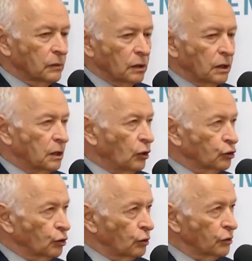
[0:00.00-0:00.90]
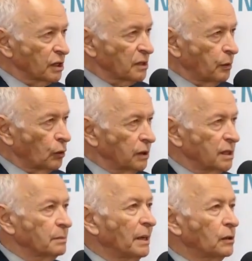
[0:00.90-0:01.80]
Autologous bone
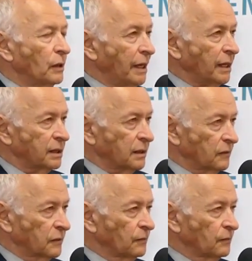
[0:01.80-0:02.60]
is bioactive,